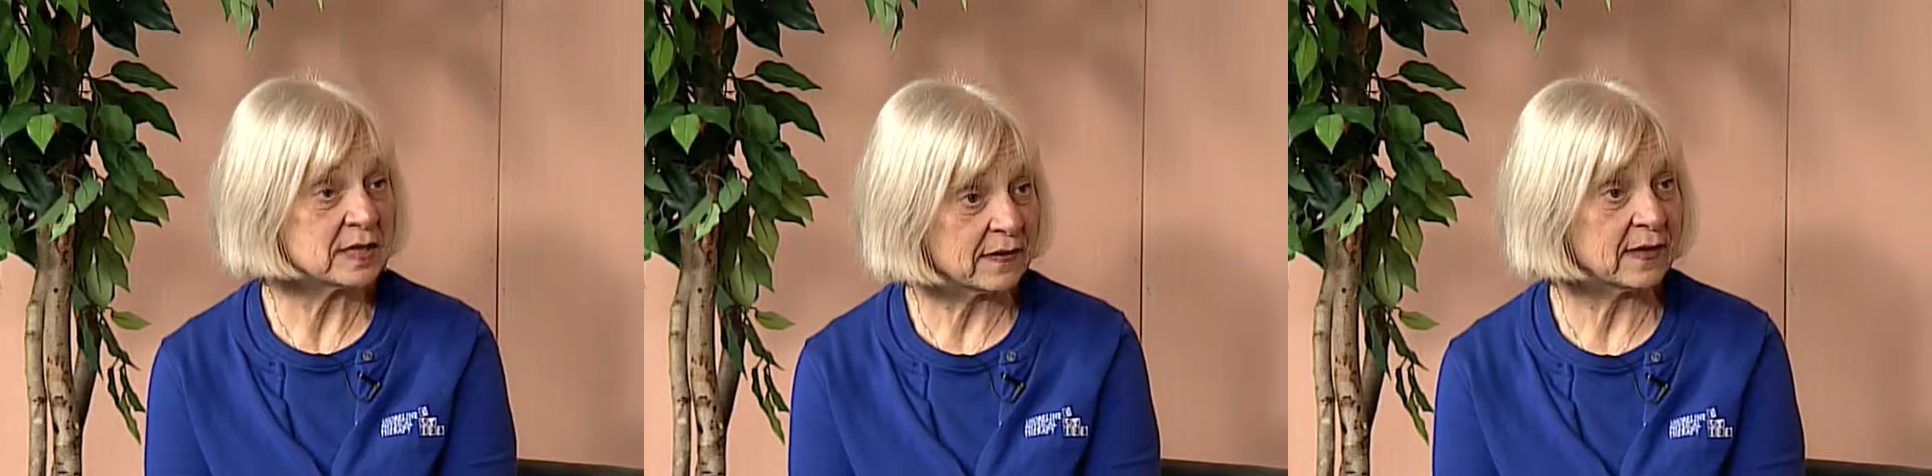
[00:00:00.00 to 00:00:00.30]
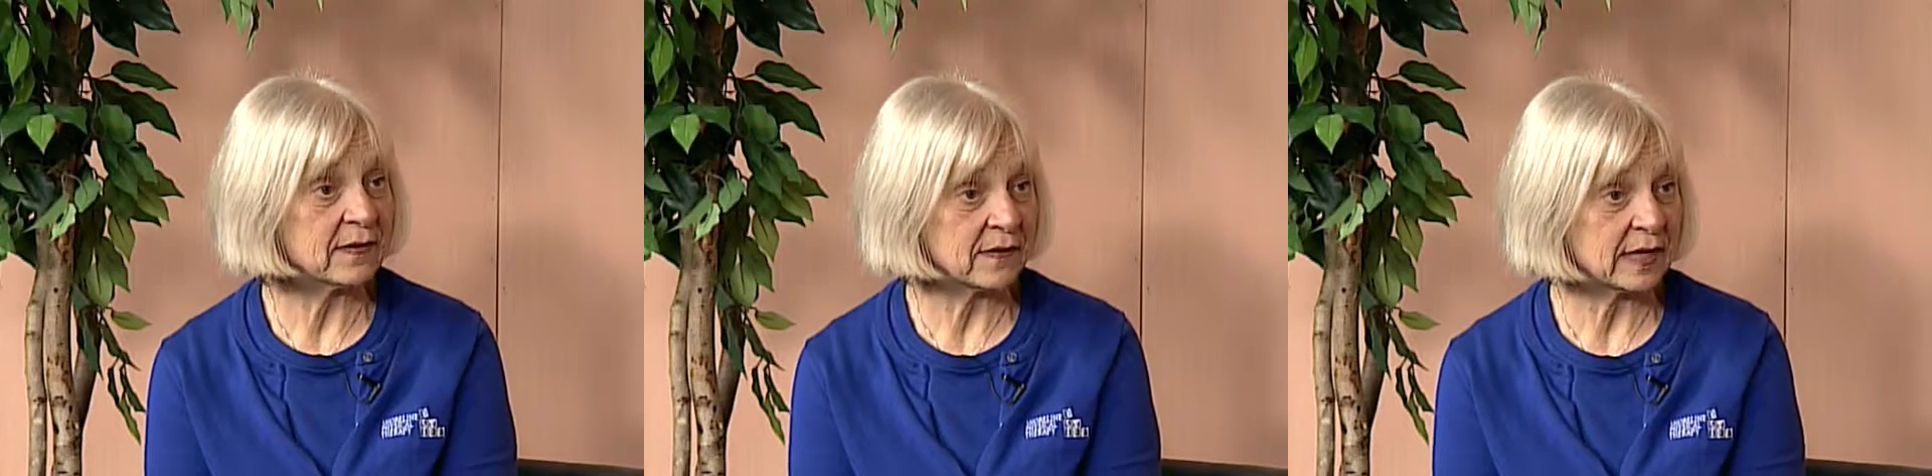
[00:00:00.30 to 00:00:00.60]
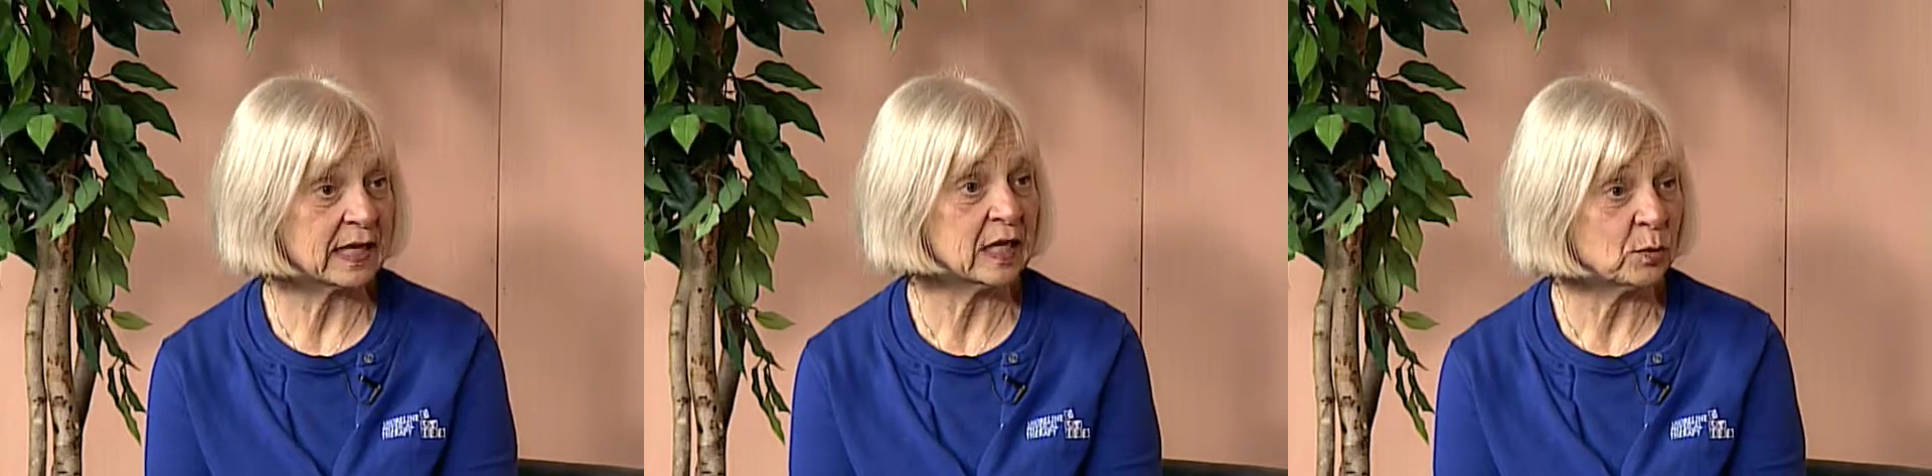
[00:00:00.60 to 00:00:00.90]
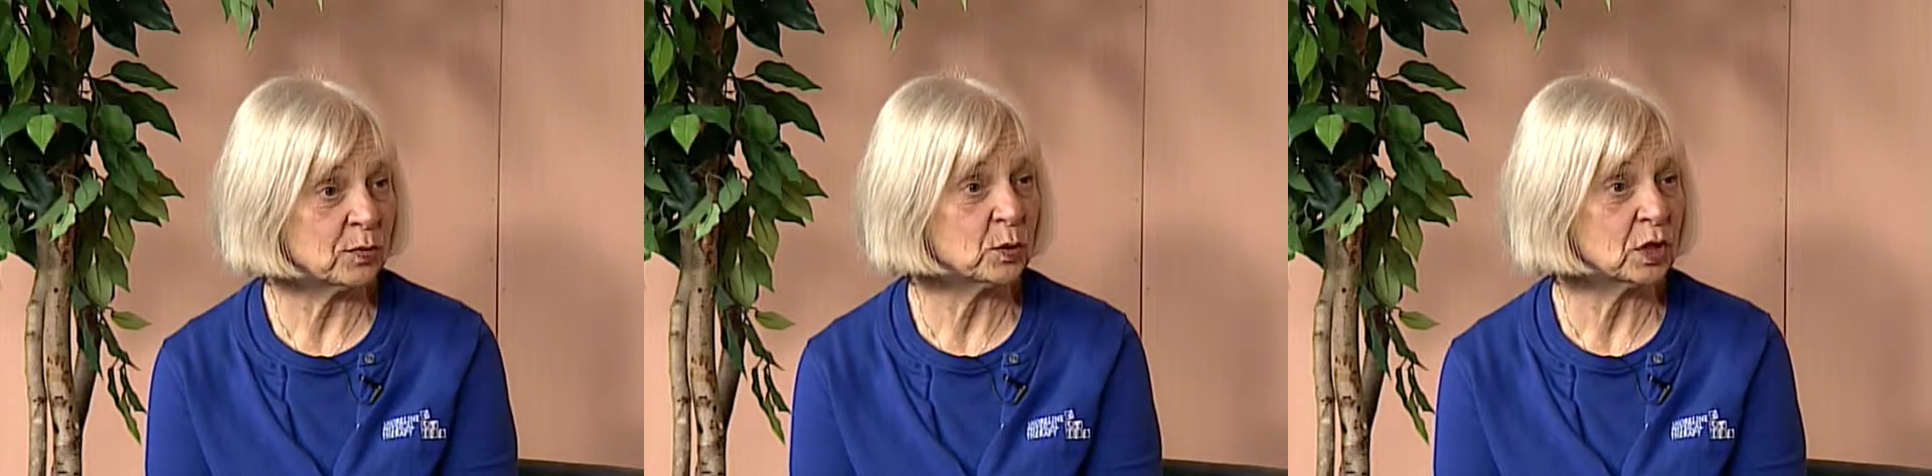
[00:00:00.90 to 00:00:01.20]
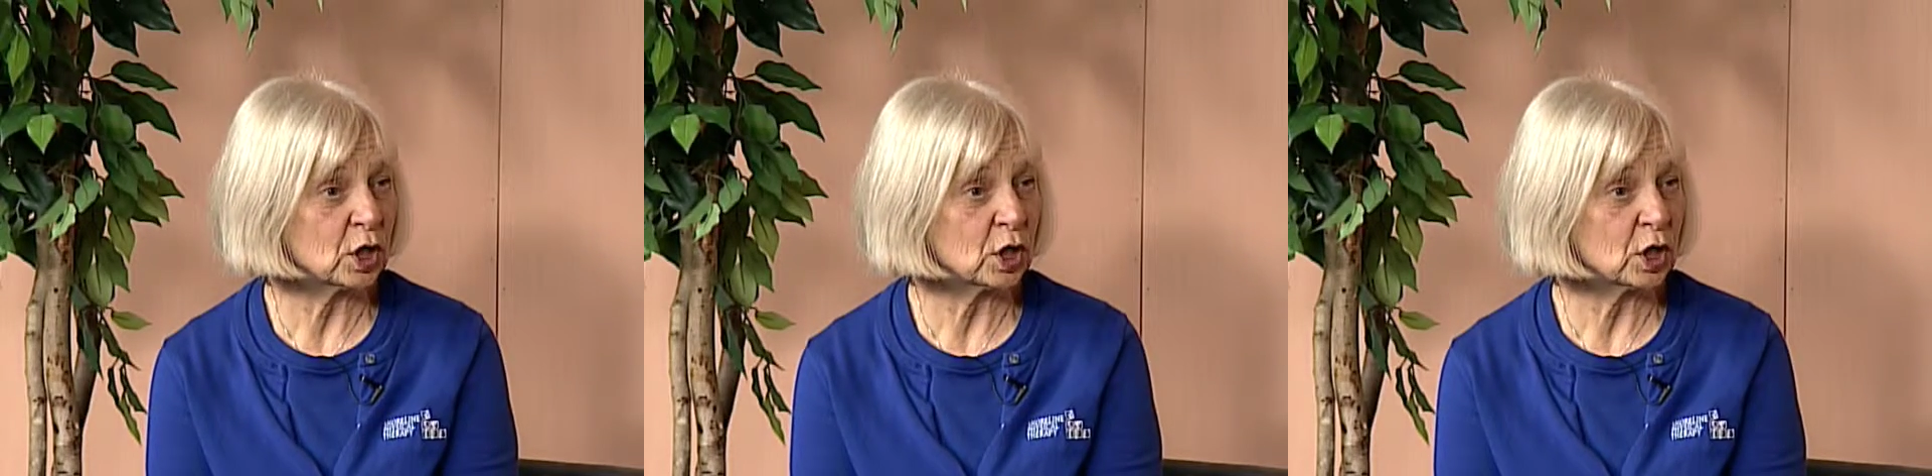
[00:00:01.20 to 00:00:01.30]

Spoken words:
I think that'll help you in the